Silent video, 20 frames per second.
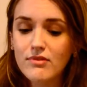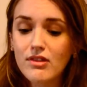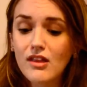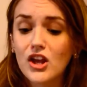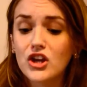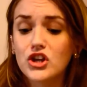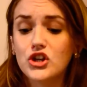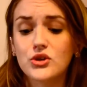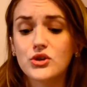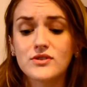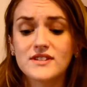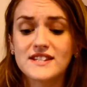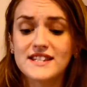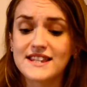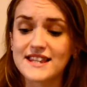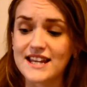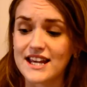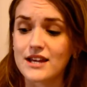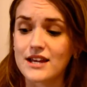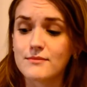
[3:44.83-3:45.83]
Use
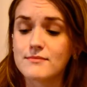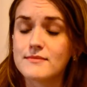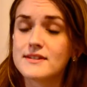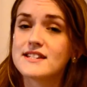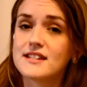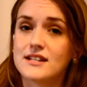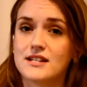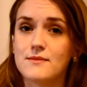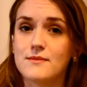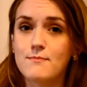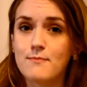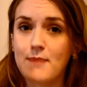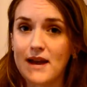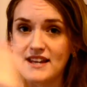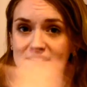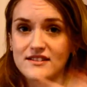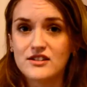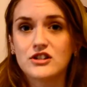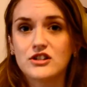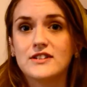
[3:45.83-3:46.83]
themes to
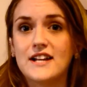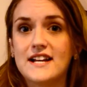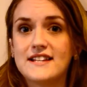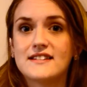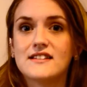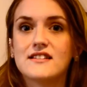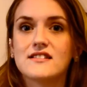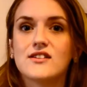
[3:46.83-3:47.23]
base your lessons